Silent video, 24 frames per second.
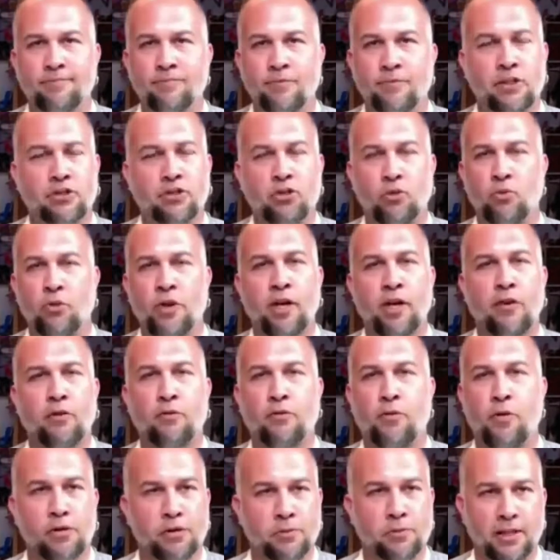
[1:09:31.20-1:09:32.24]
it's a
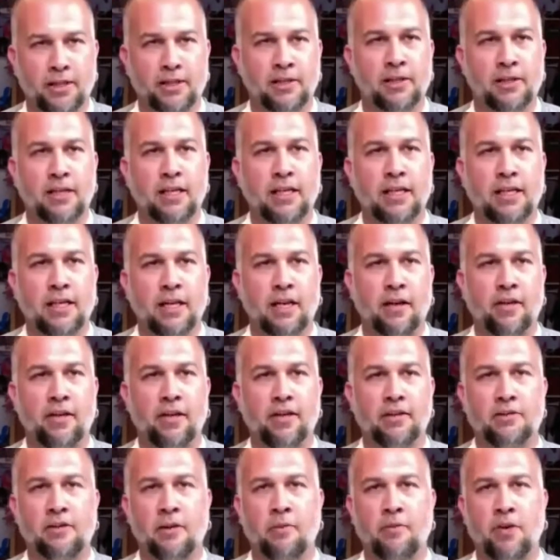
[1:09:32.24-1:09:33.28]
reinforcement. And I think
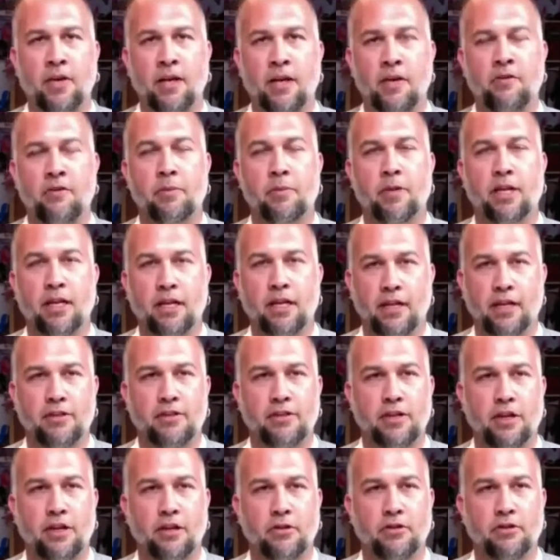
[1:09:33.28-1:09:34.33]
it's something everybody needs
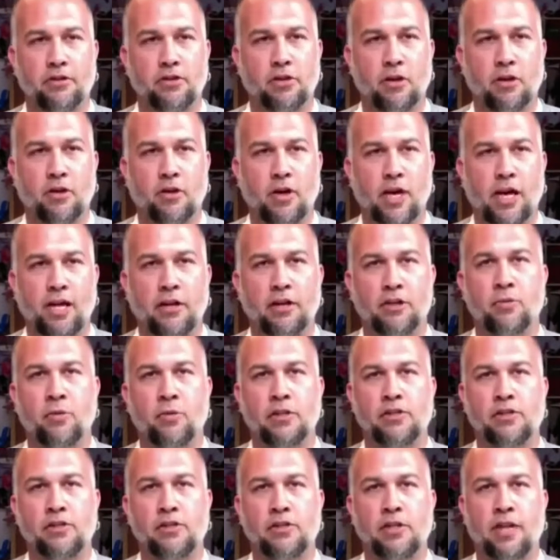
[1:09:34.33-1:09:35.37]
to hear. So I just want
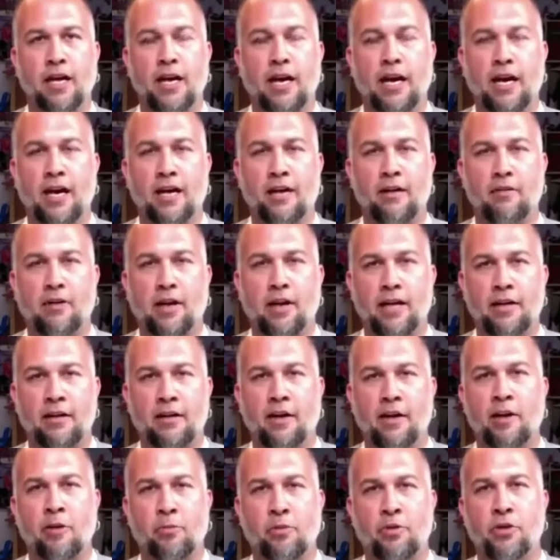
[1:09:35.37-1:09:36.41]
to say, I
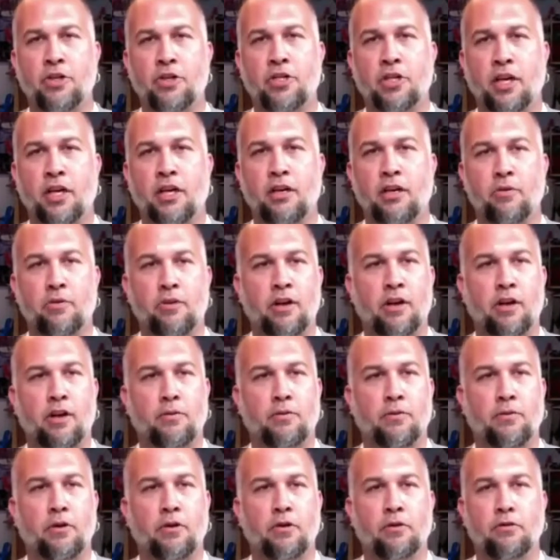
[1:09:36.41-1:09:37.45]
cannot appreciate you
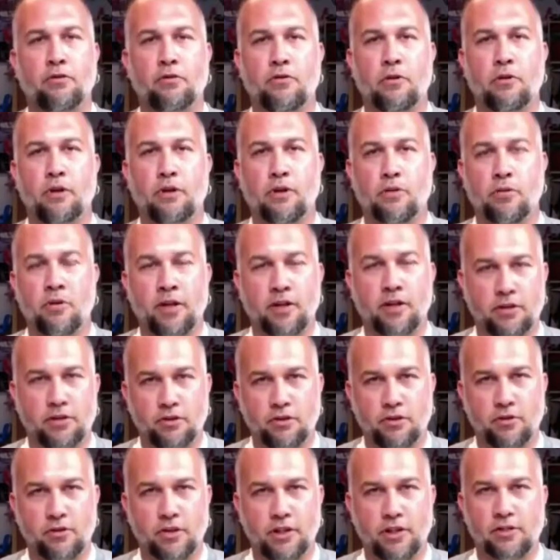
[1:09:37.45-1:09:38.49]
enough for agreeing to
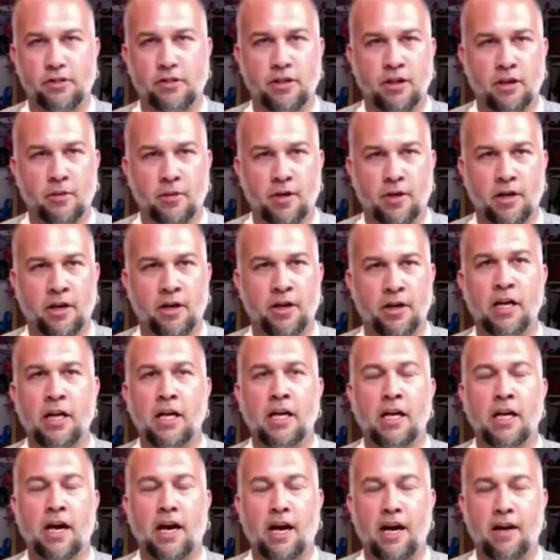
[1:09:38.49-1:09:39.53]
do this and come on.
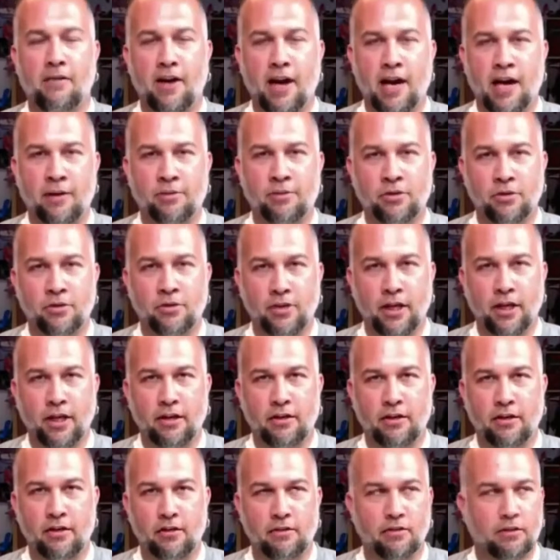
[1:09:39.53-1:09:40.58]
I've absolutely
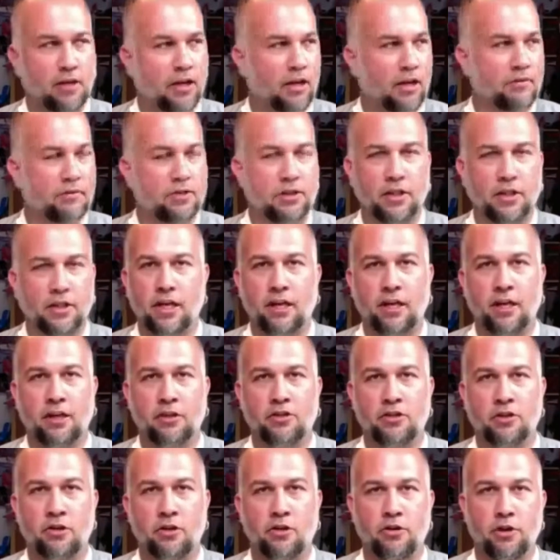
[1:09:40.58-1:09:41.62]
loved getting
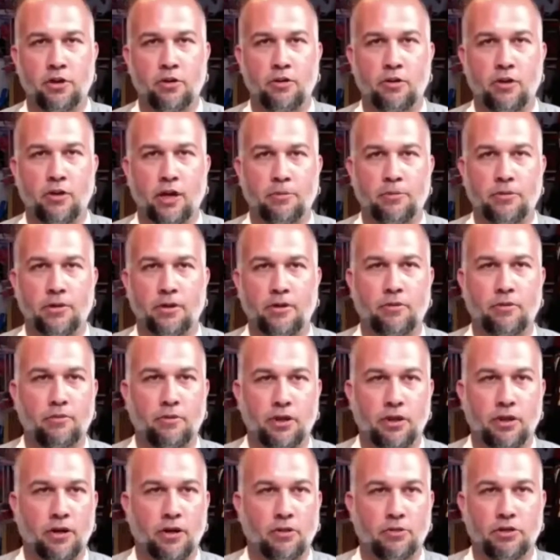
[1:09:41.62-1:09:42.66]
to know you up to,
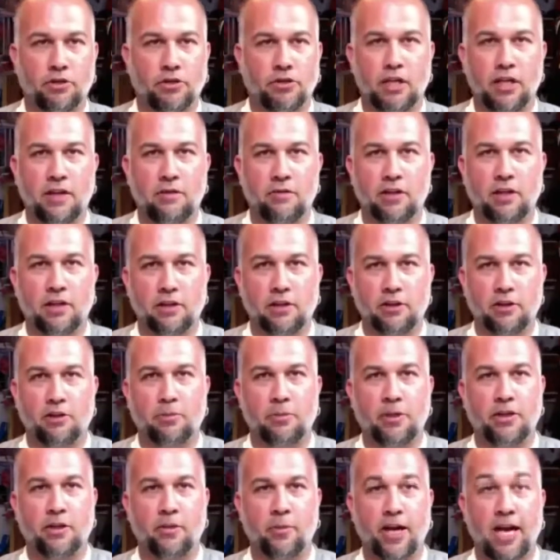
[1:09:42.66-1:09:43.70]
you know, just even a little
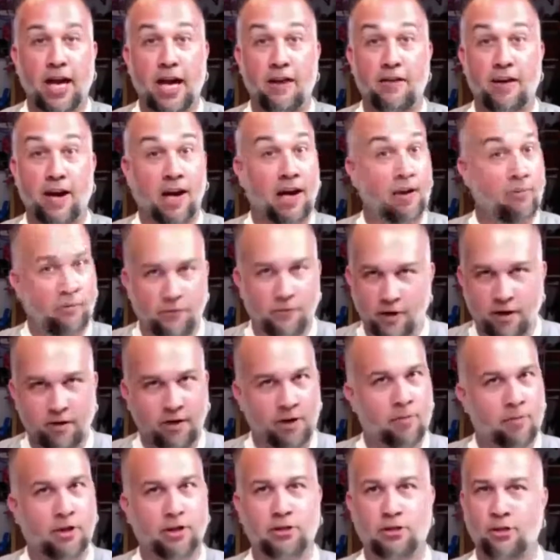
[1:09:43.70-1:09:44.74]
bit that we have. I am very
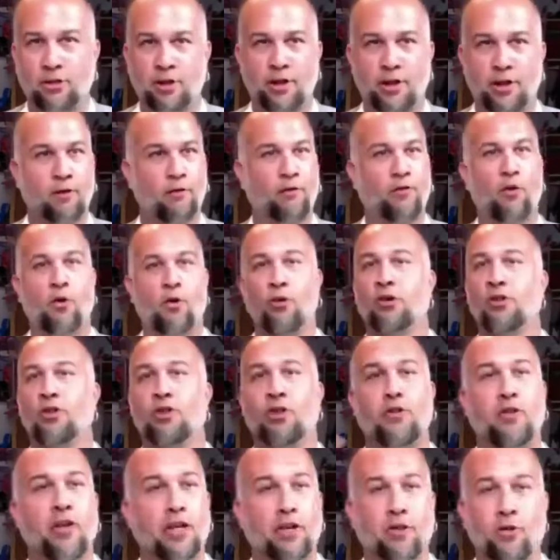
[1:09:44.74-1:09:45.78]
much looking forward
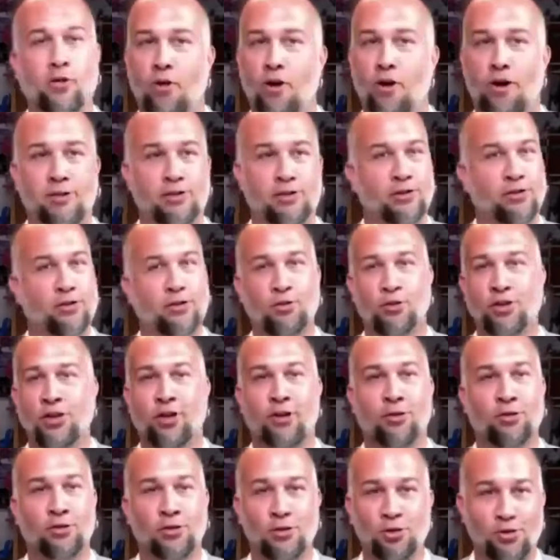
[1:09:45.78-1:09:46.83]
to the cross
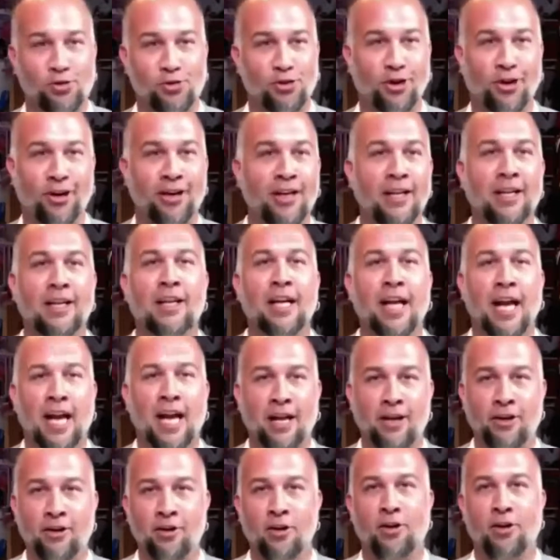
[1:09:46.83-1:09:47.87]
studio tour
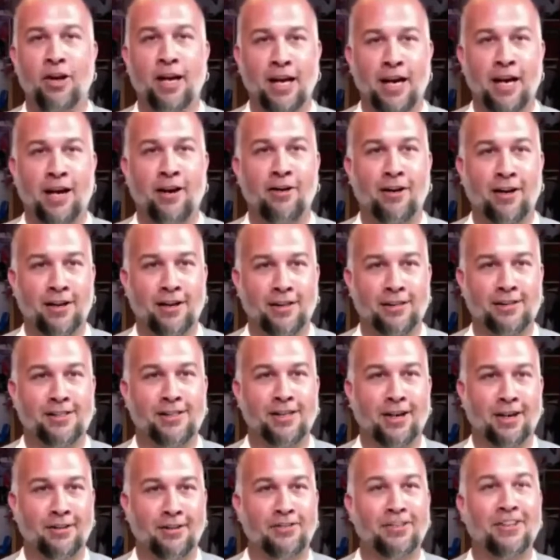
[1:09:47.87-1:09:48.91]
and nerding out on
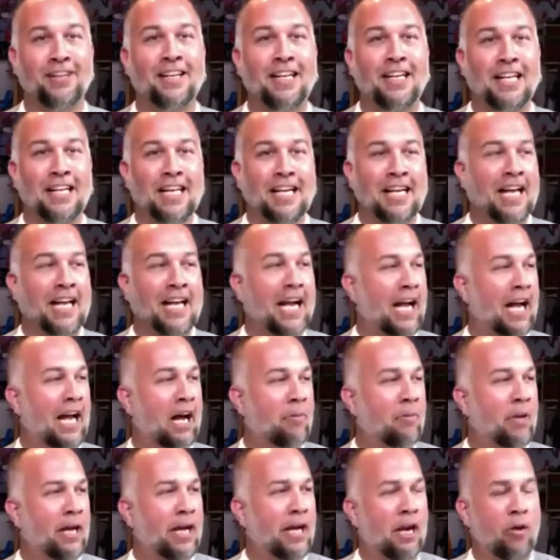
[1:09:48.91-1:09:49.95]
stuff.
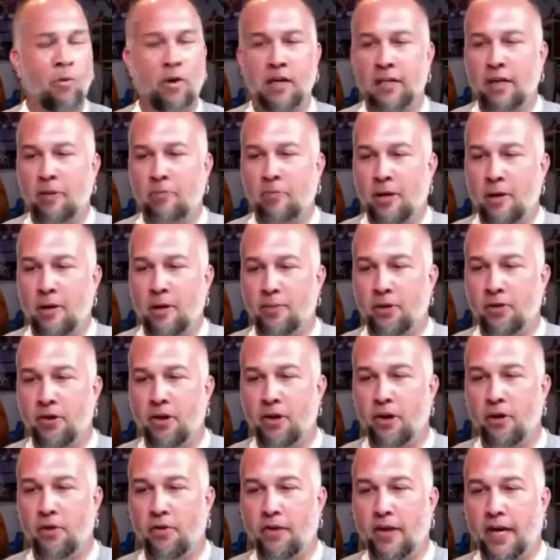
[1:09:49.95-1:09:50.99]
And I want to let people
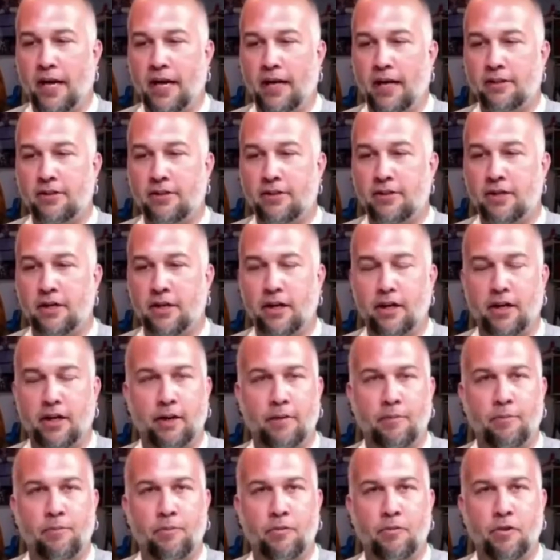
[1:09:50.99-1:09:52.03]
know that
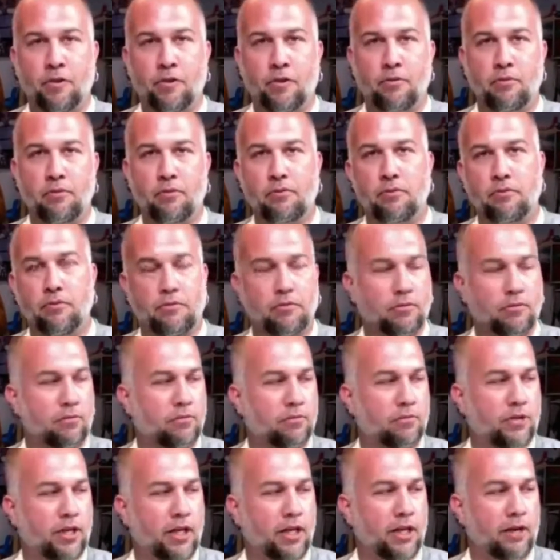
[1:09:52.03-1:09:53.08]

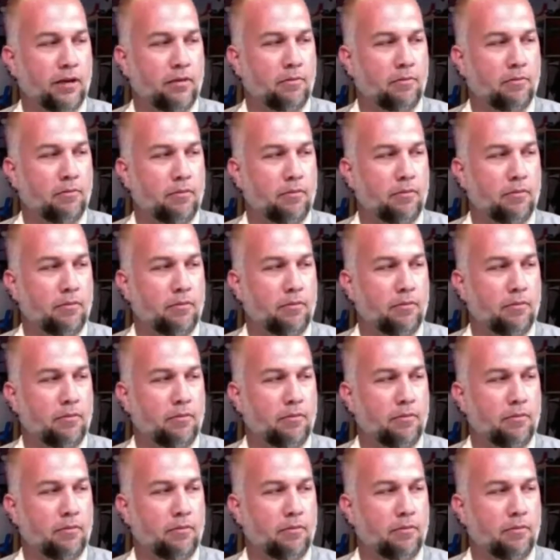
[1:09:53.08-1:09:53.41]
the